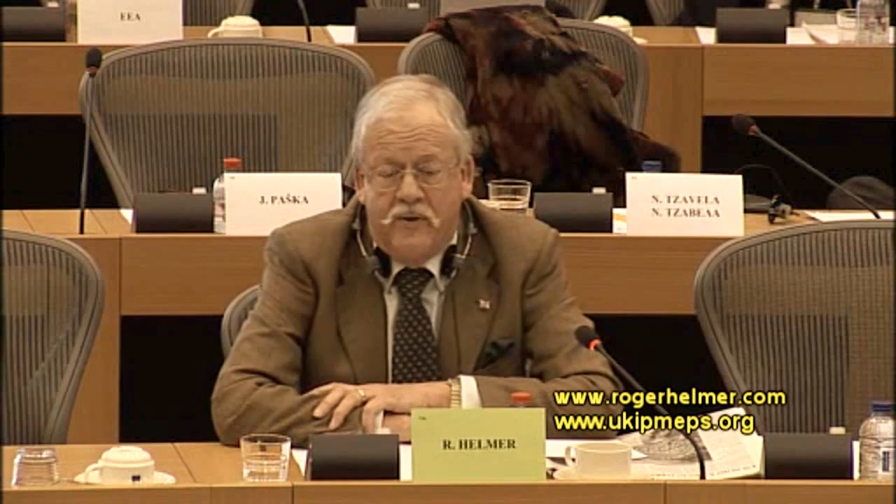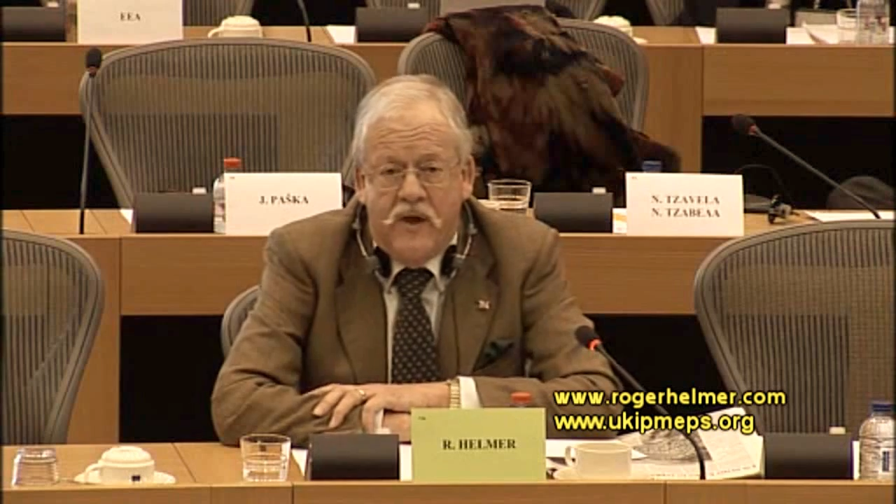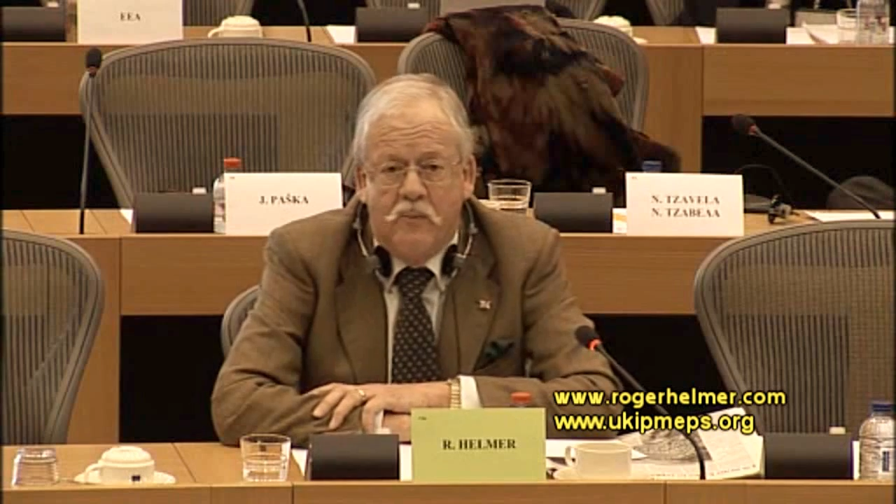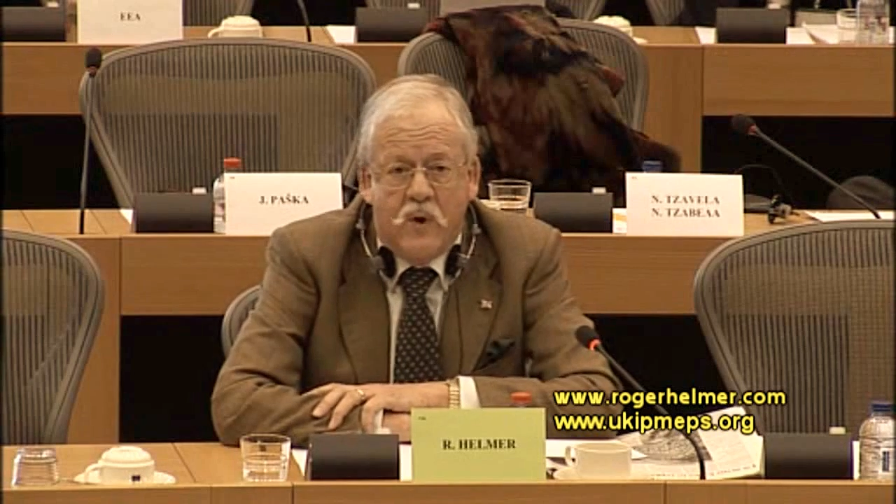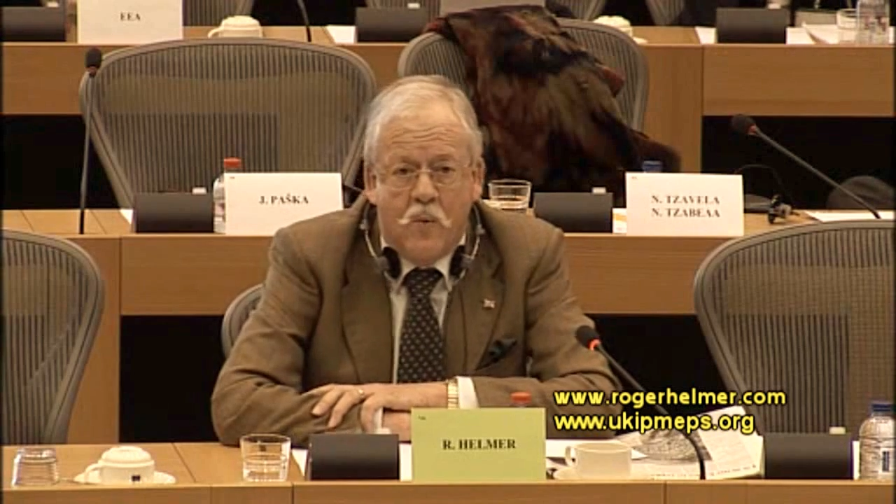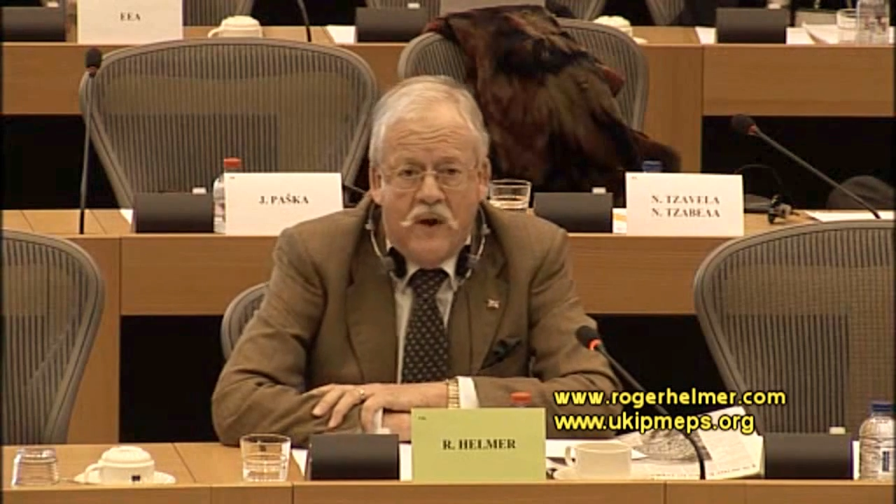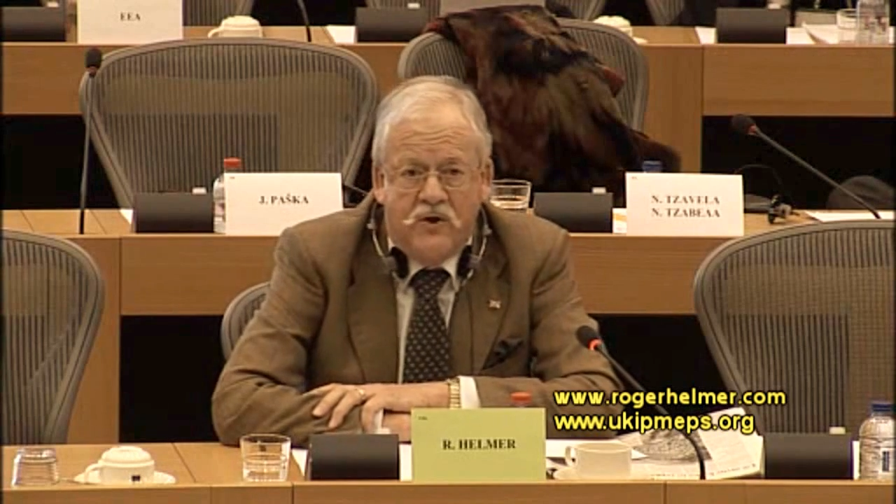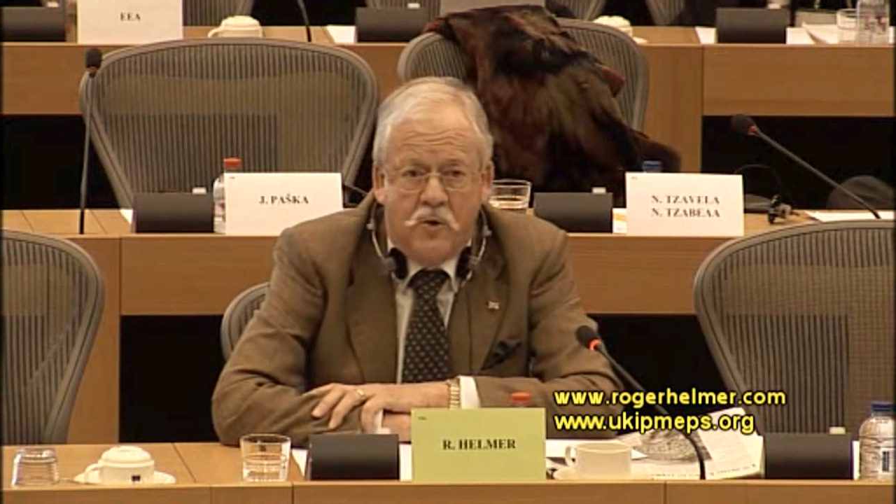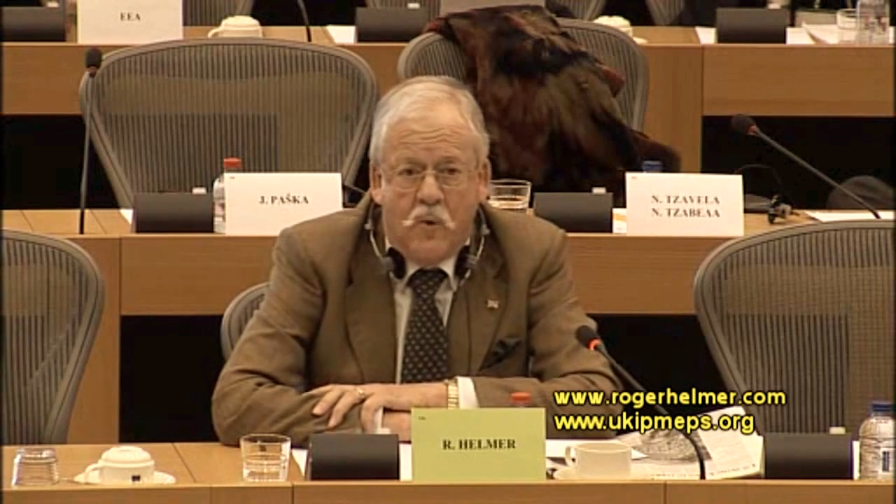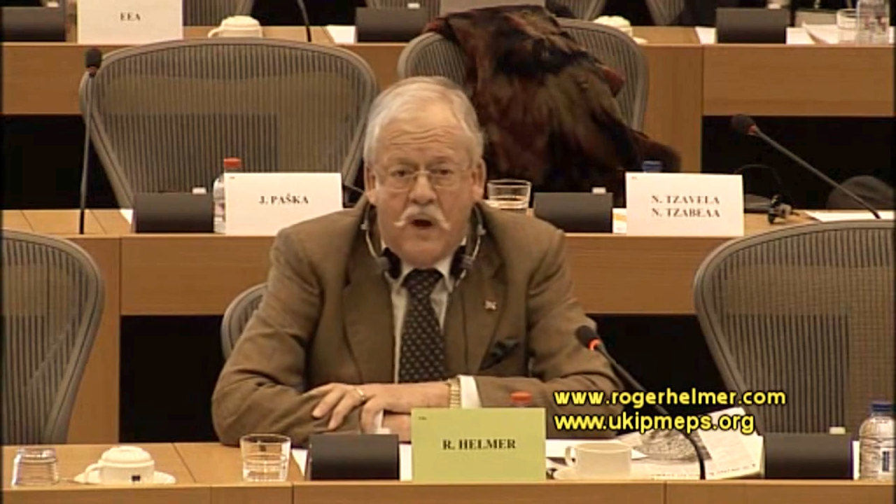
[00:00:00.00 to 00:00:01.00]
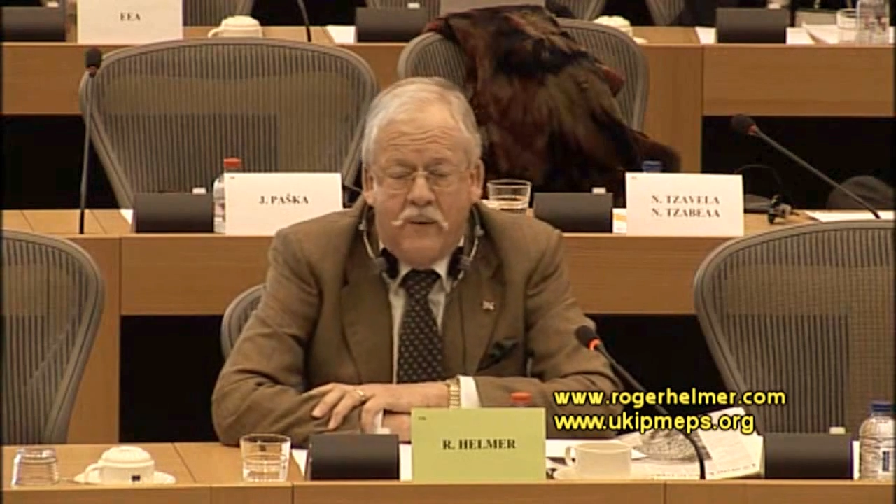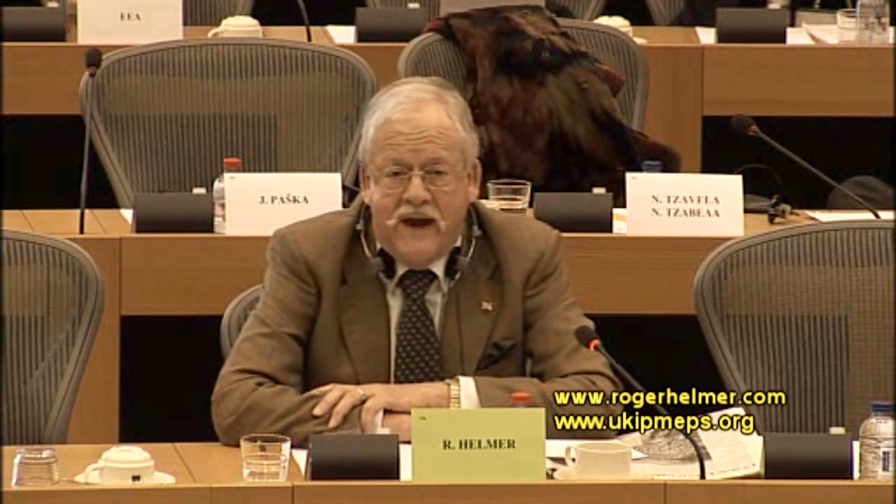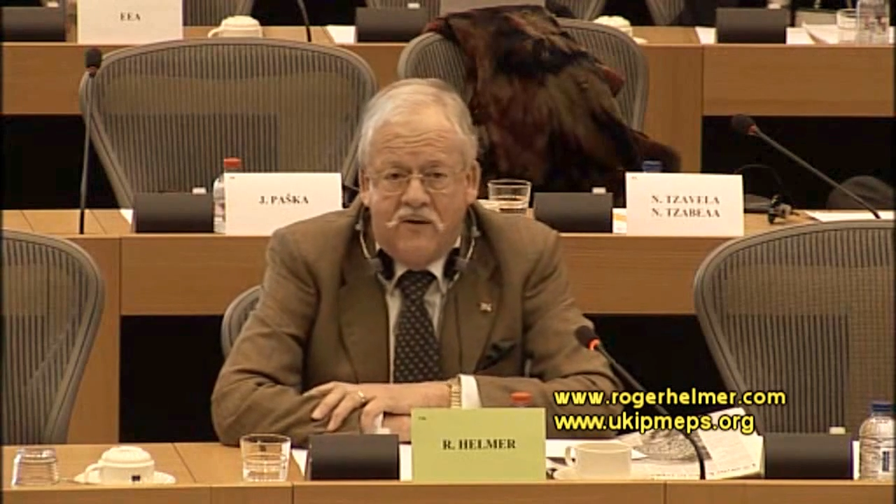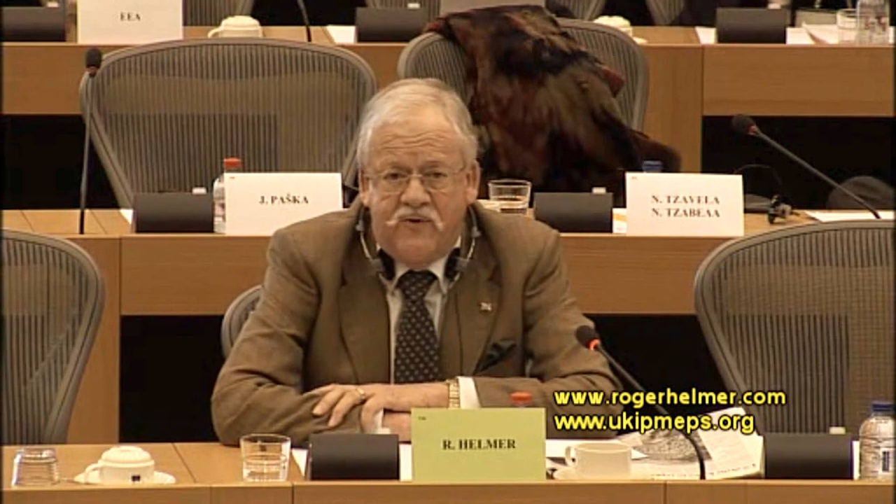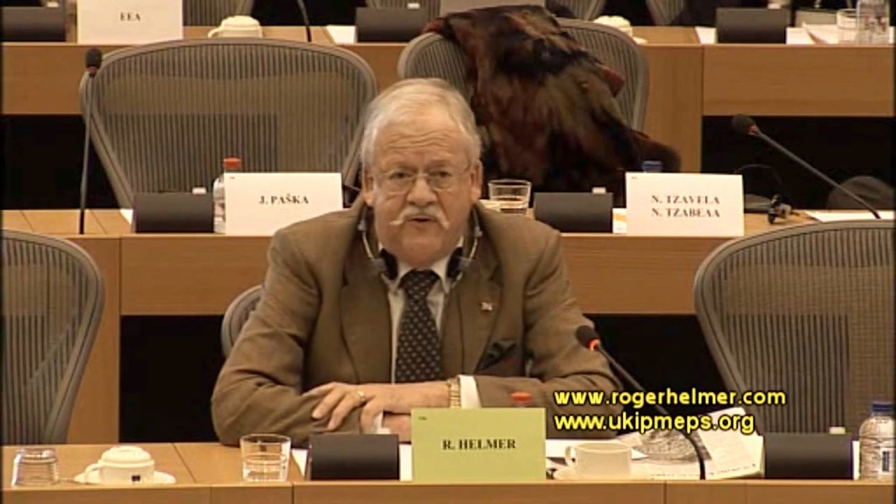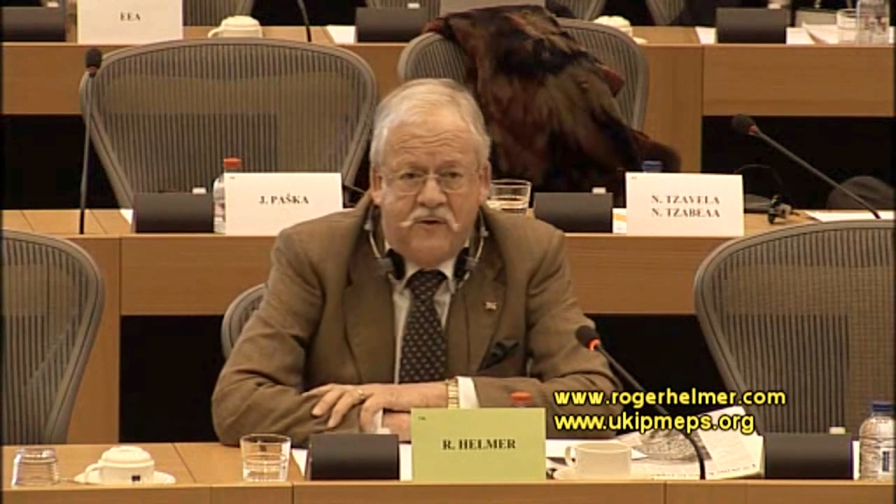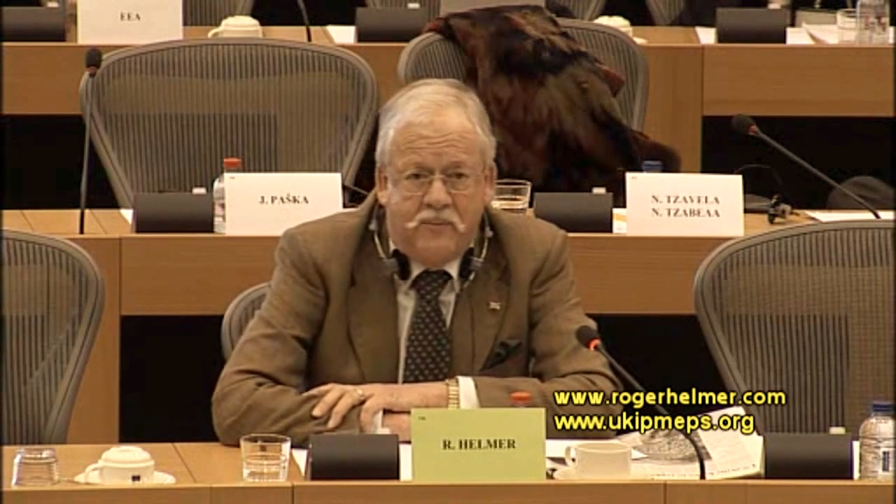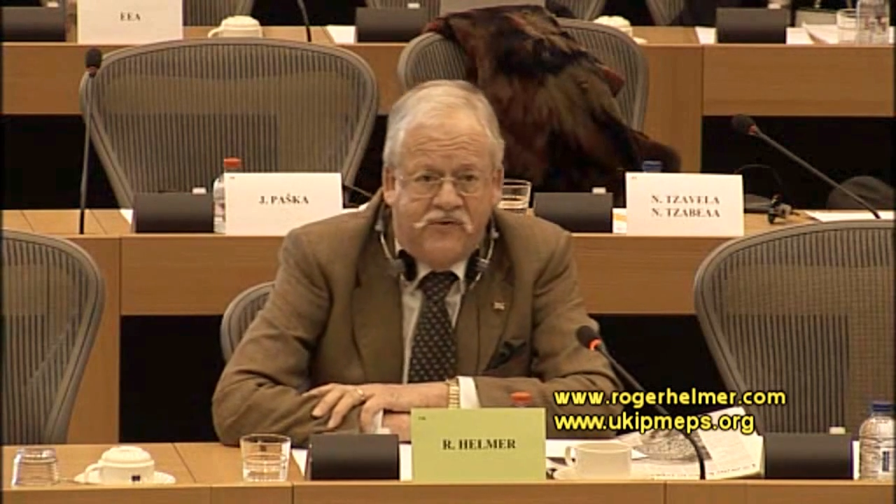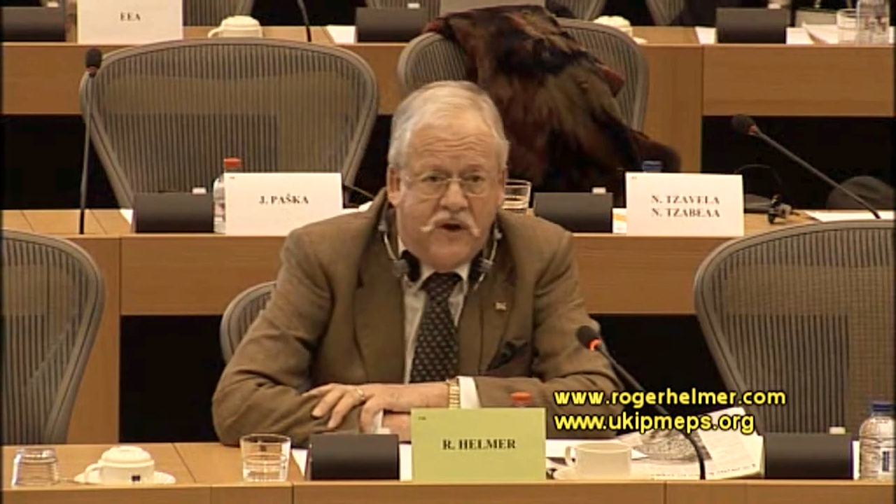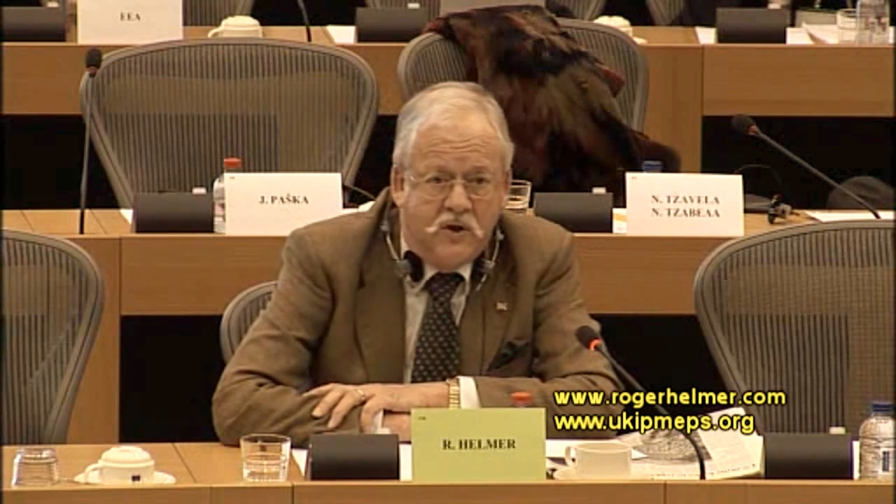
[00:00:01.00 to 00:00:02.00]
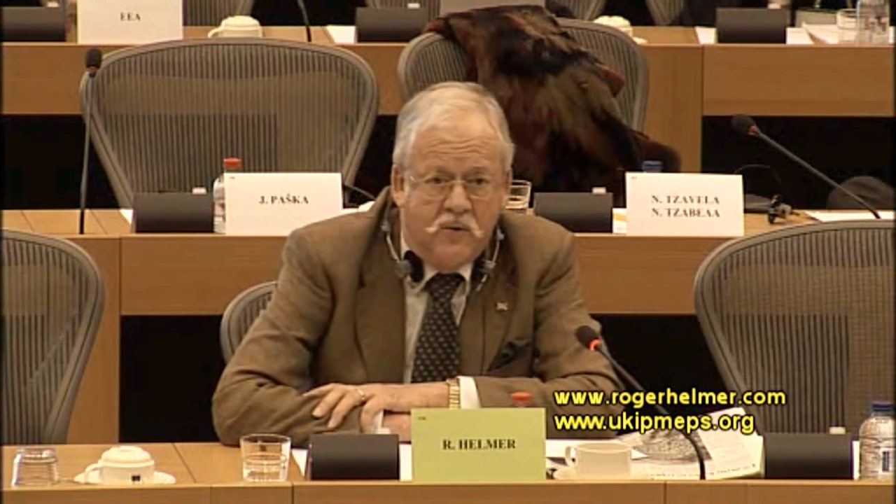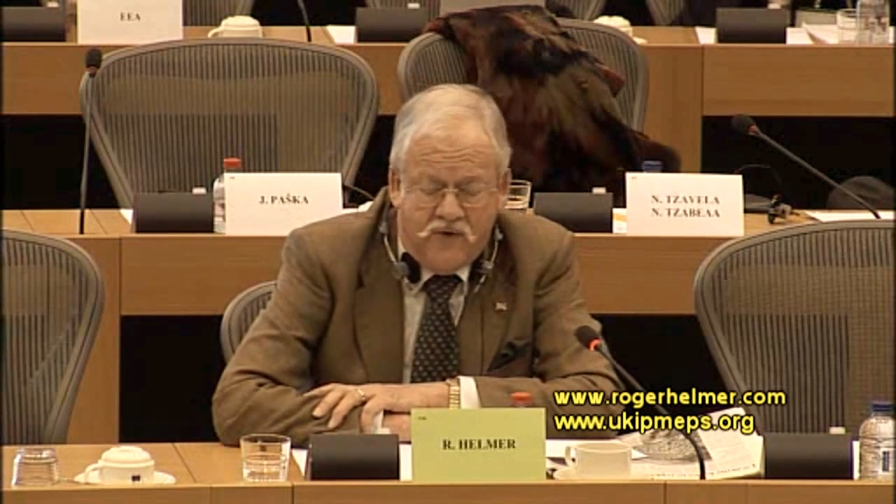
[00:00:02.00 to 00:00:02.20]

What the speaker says: and then we wonder why we have 50% youth